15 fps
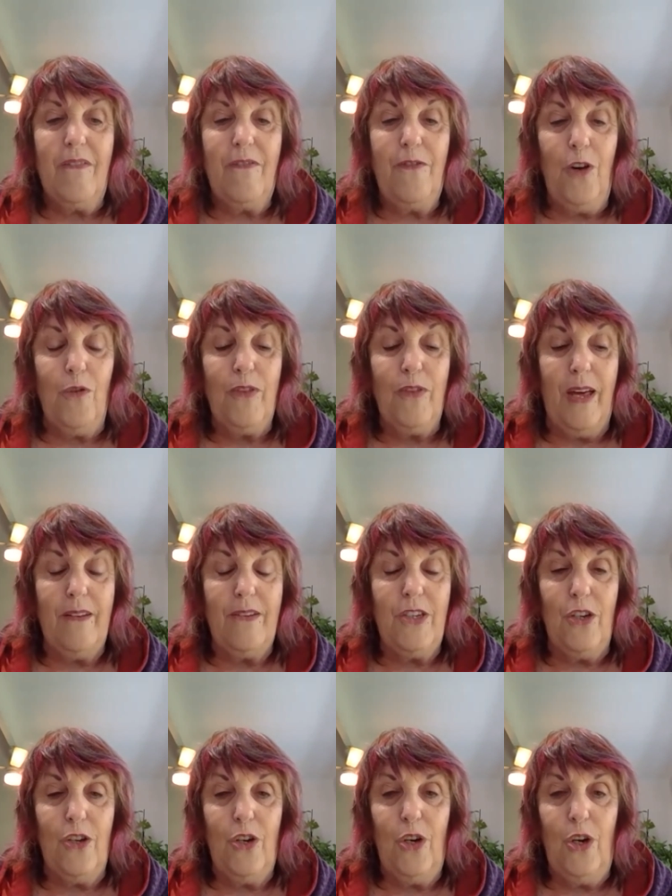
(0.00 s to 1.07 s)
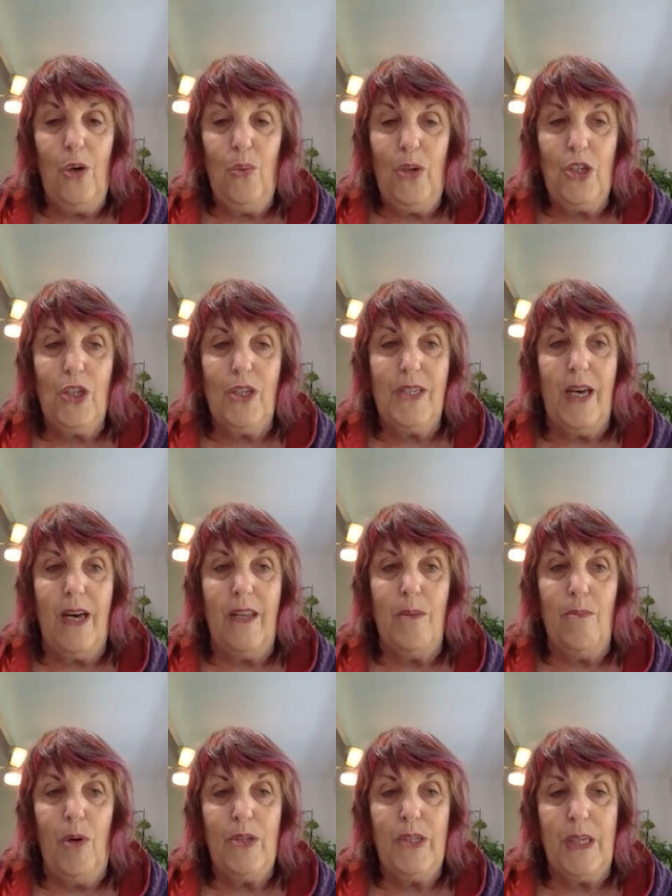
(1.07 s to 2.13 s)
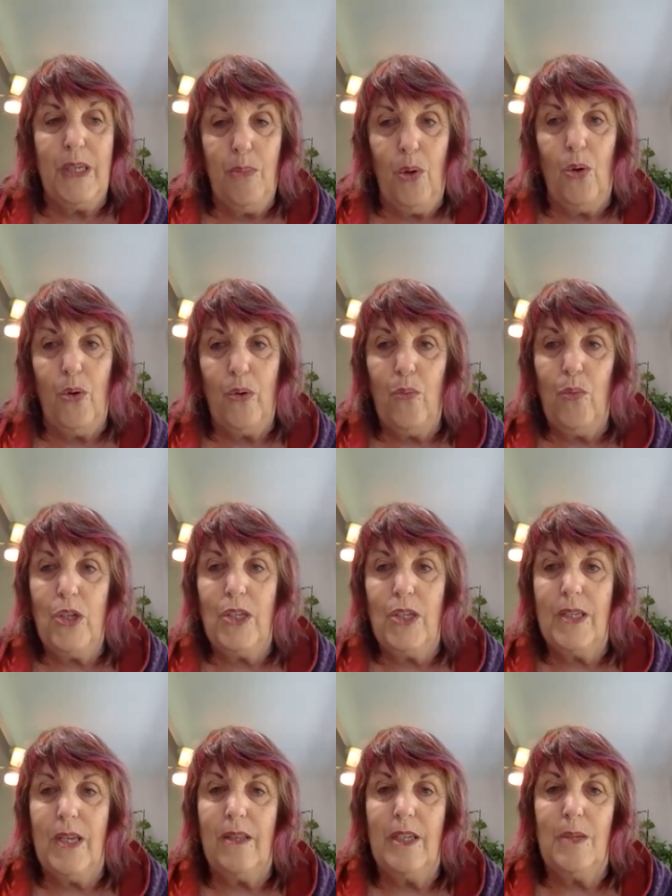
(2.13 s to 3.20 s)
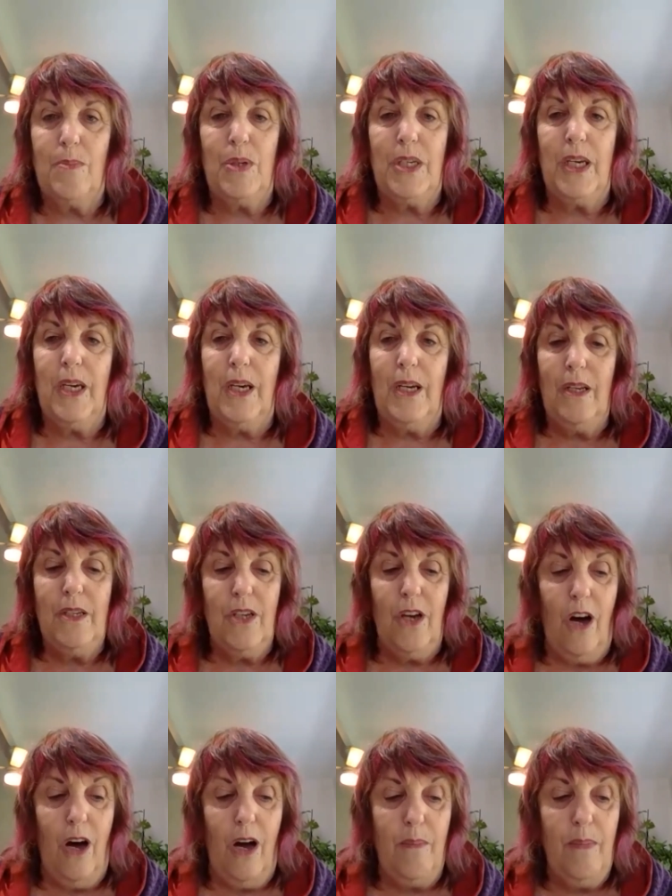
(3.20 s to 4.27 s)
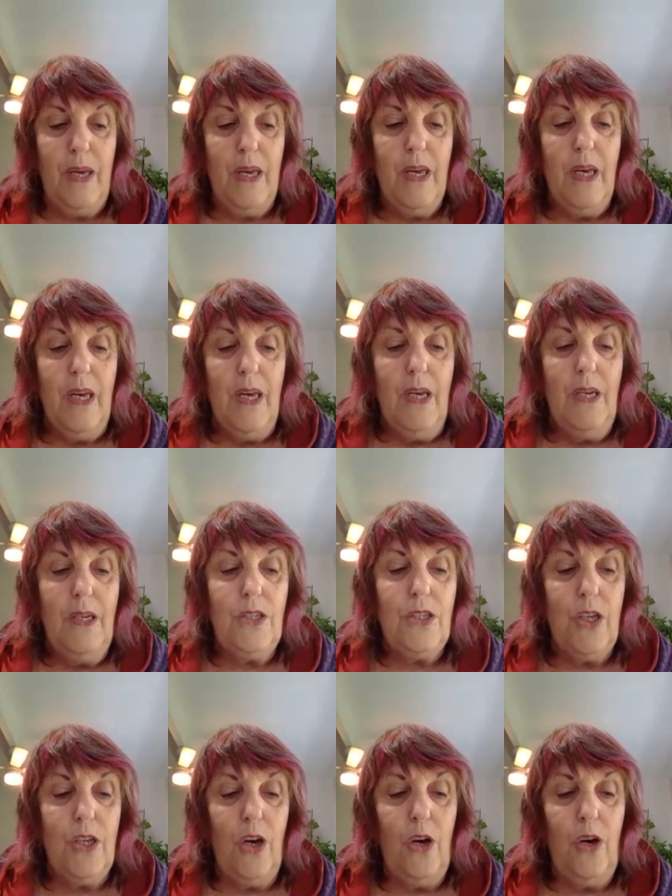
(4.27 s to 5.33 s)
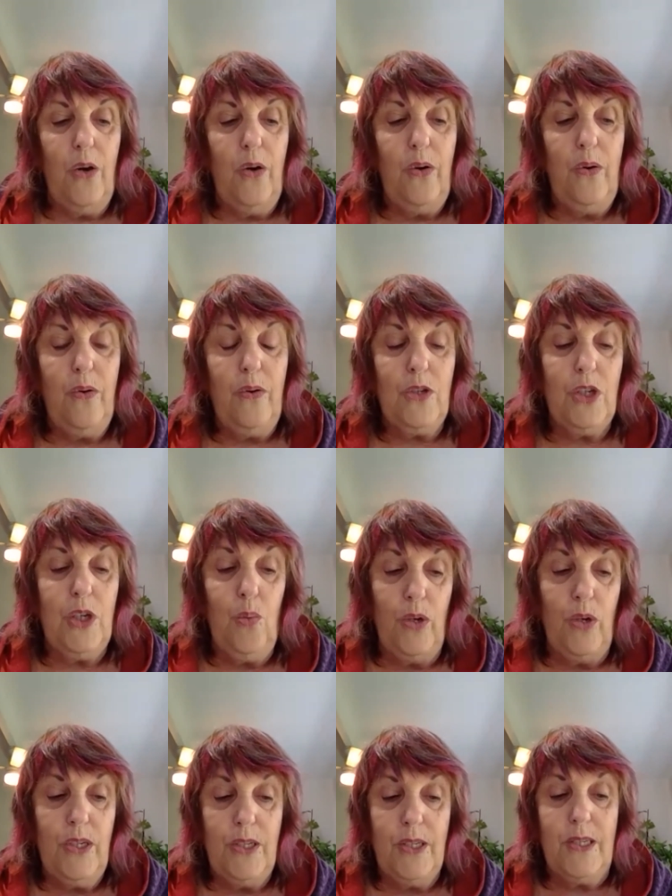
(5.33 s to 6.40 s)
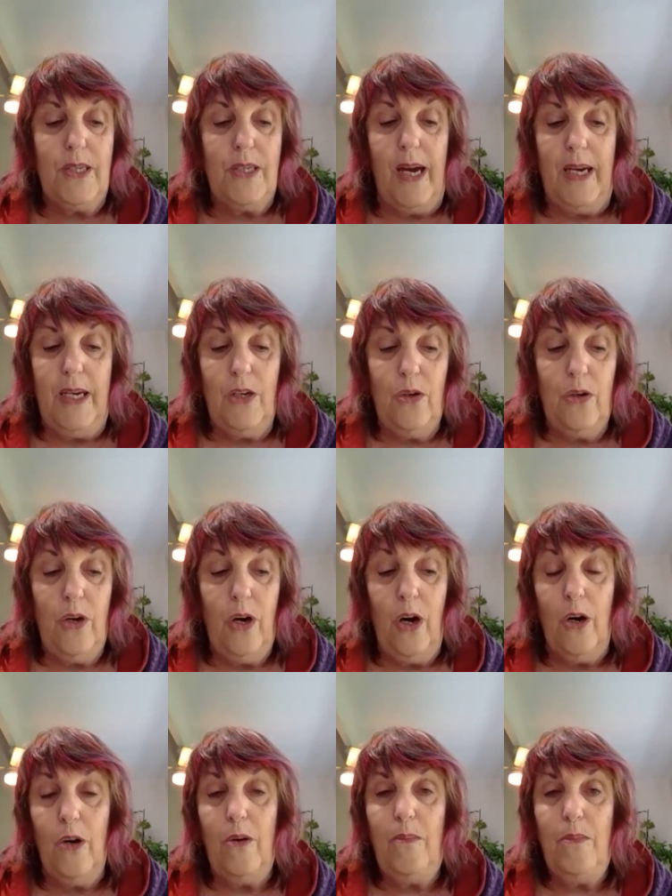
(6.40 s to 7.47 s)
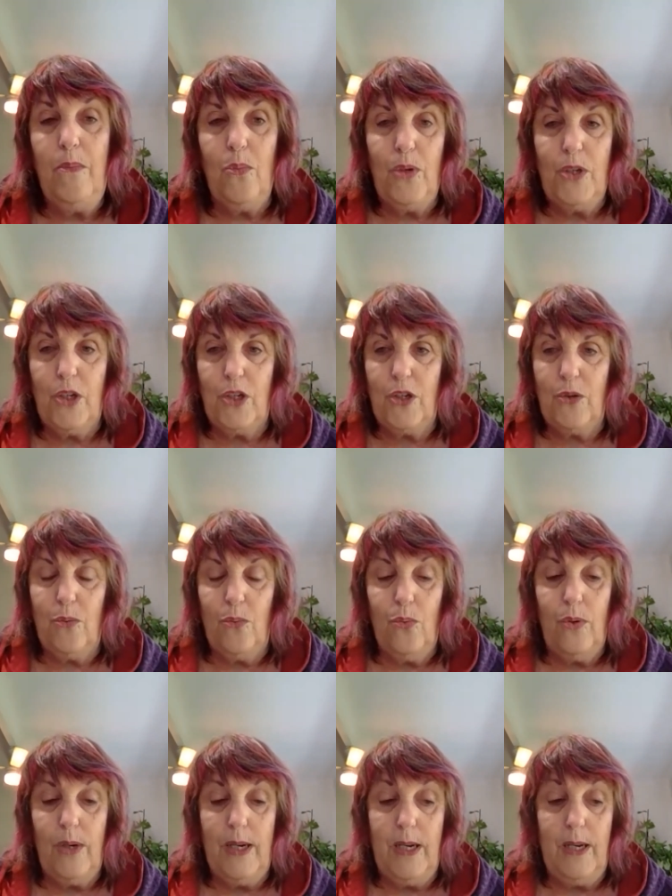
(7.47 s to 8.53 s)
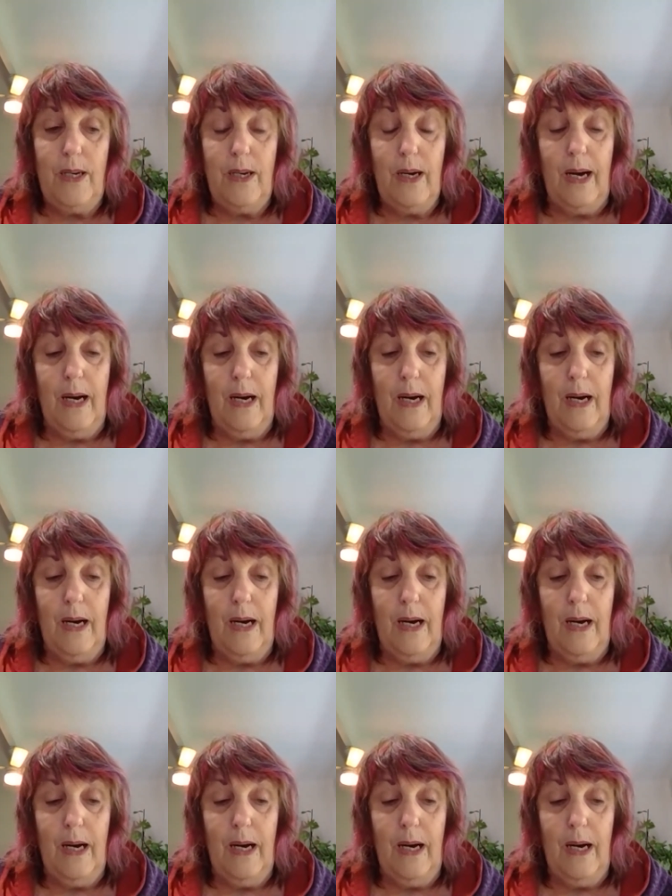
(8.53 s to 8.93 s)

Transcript: felt that, you know, her wishes are the most important wishes at this particular time. So she wanted to stay in her home, which she